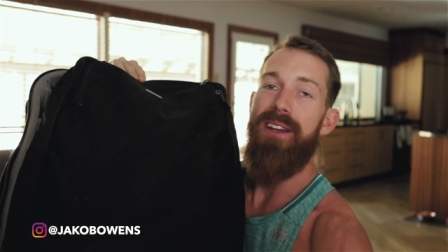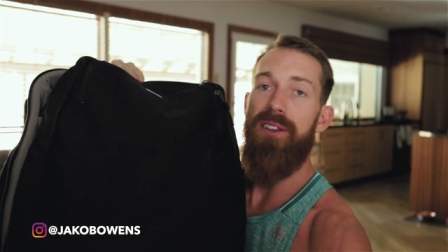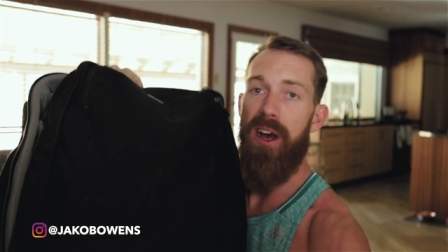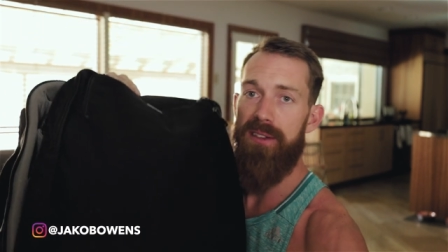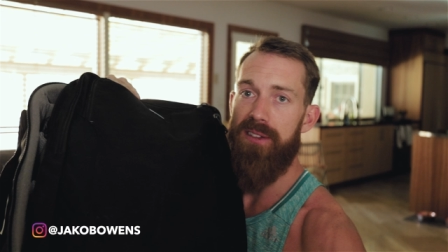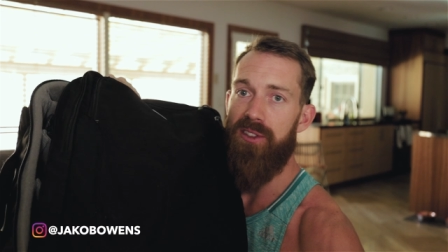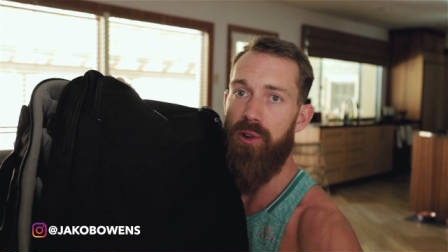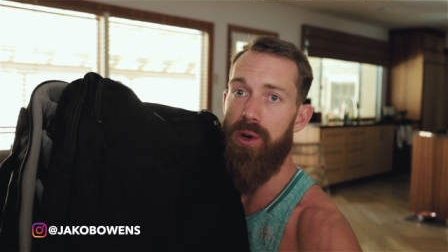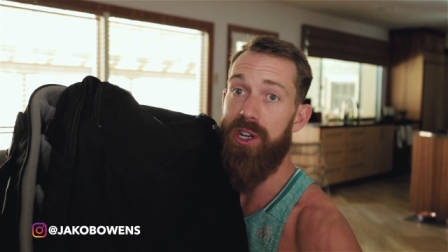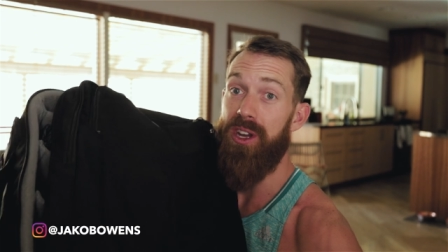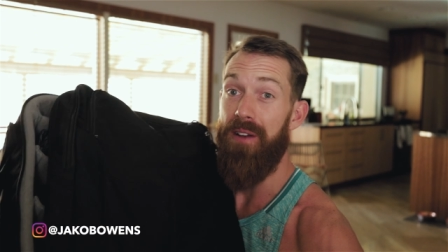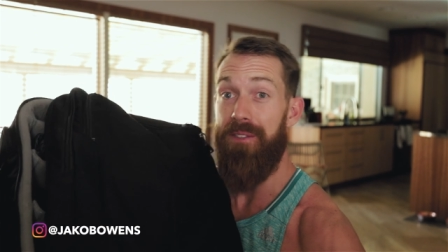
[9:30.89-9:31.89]
tons of
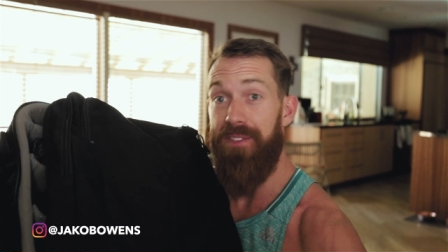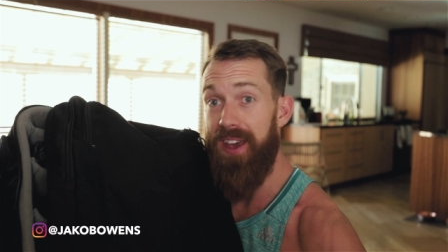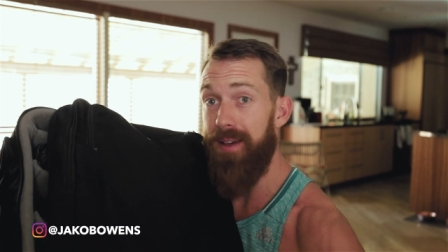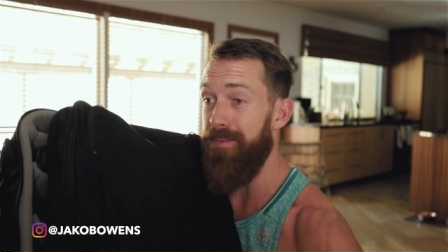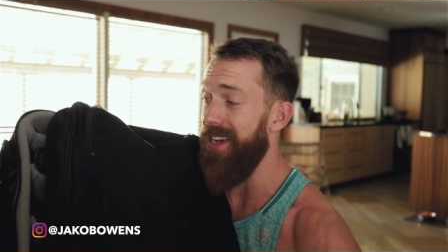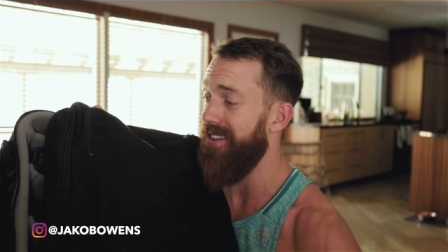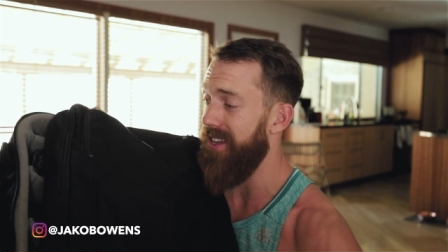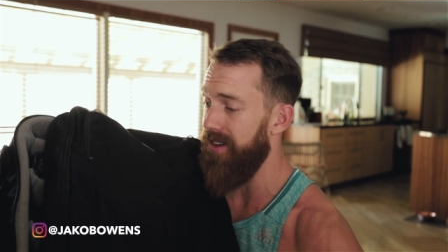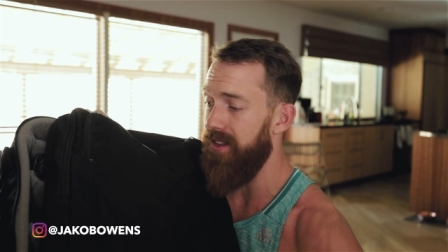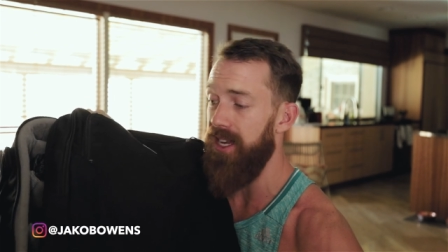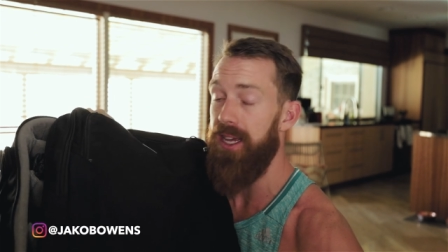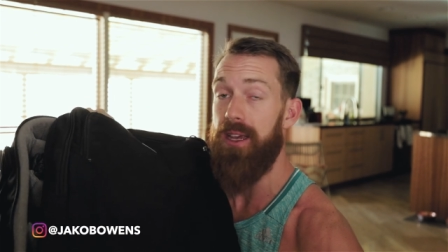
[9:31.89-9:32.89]
storage, can fit my
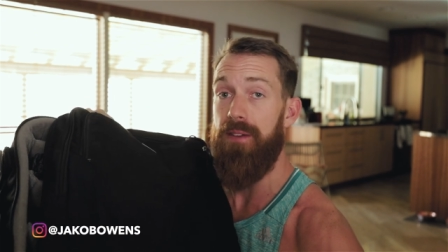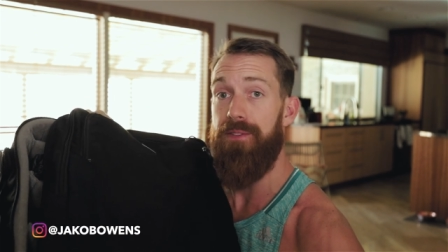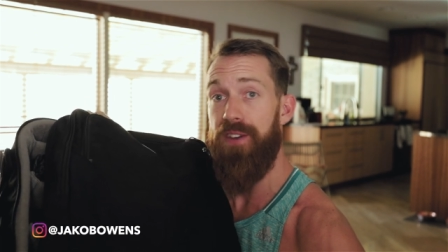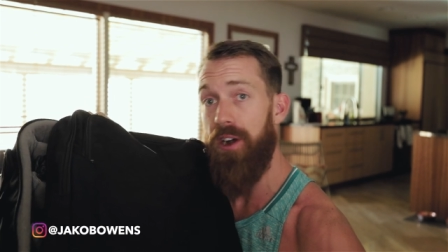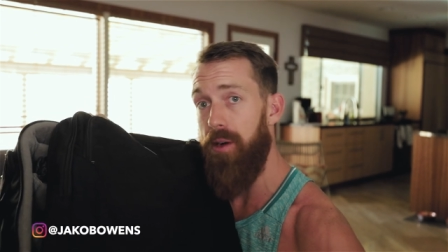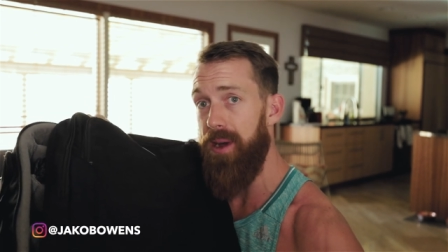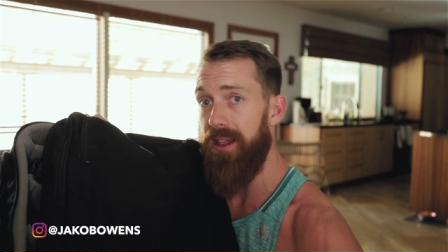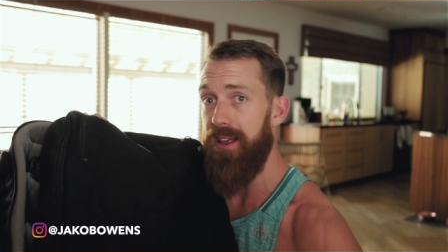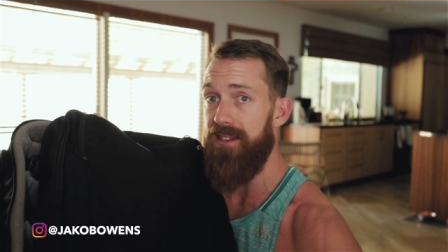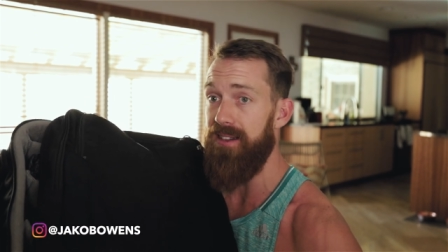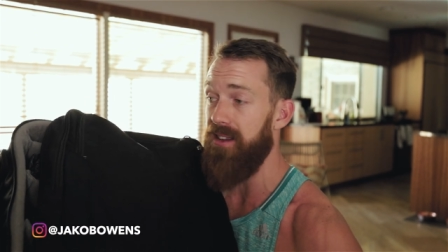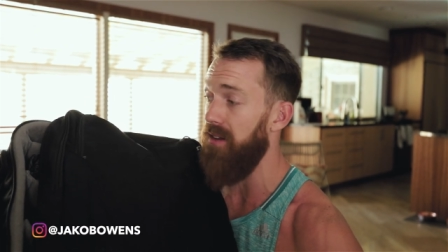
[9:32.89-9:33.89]
6D, can fit all my
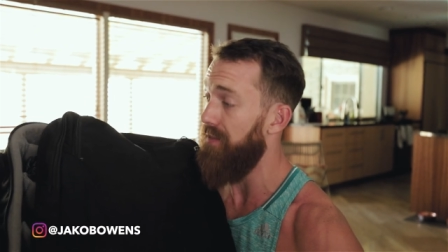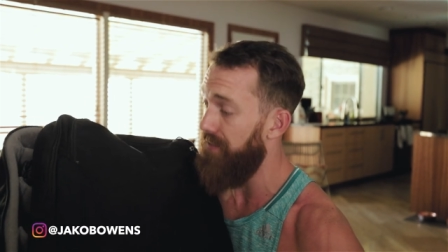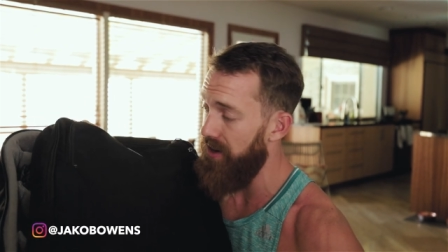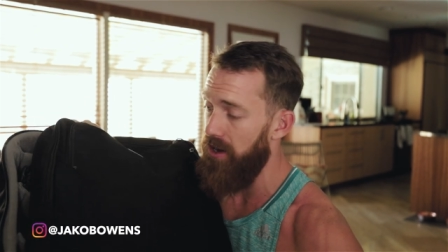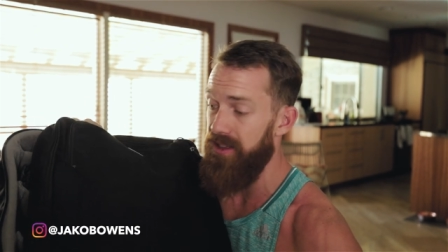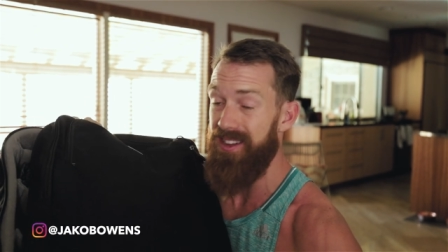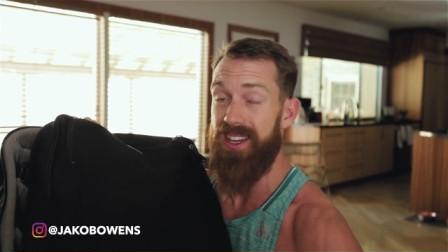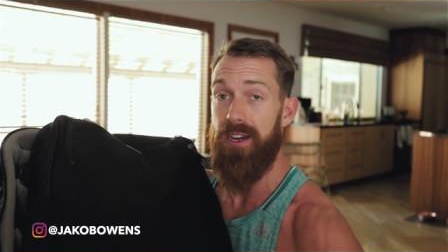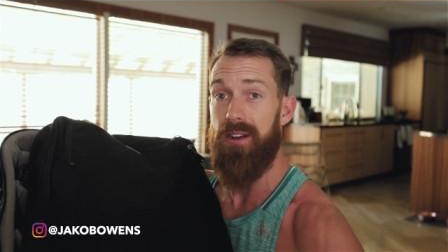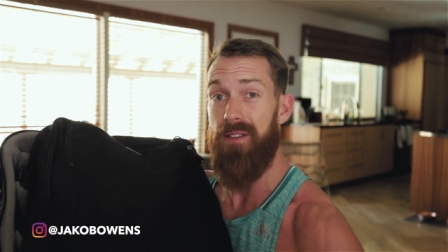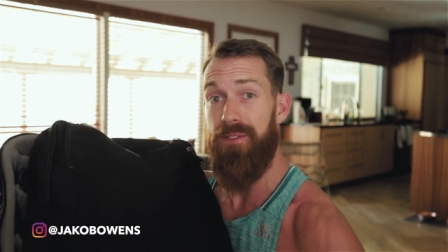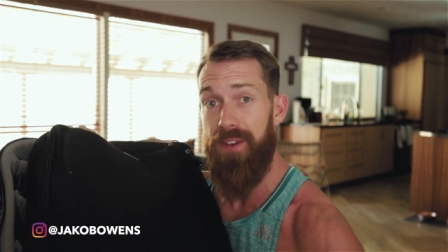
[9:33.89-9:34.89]
lenses, can fit all this
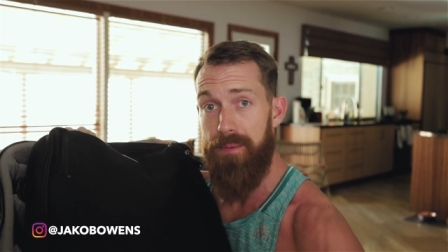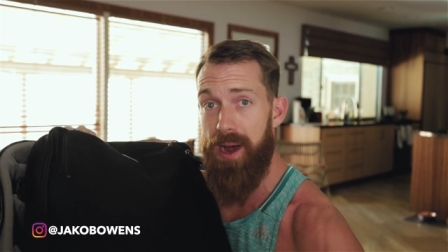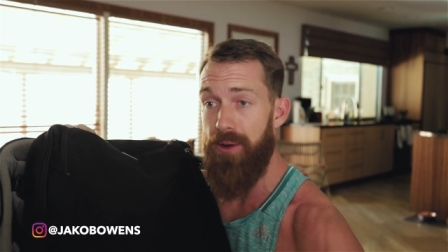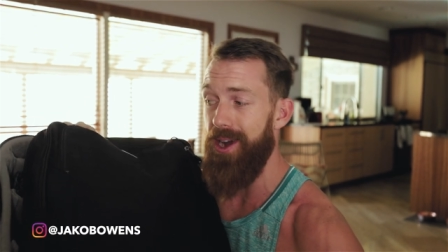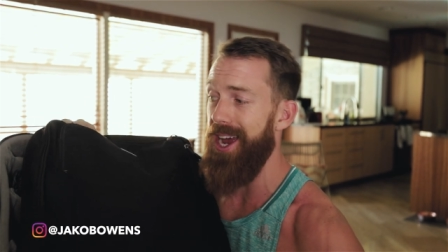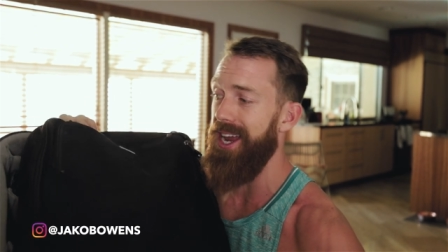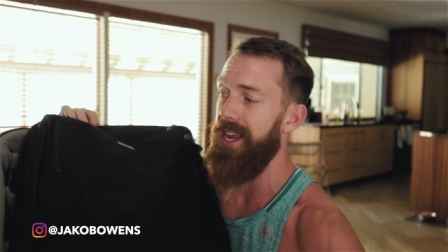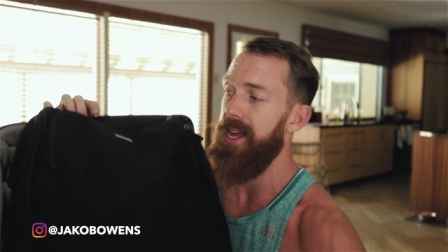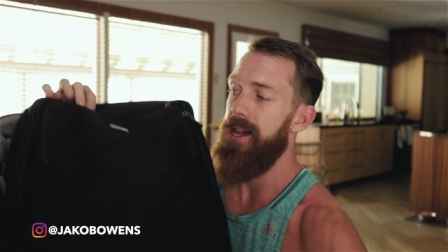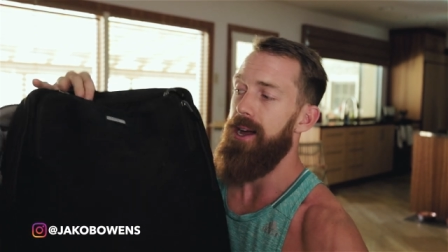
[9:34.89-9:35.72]
gear, can fit my red.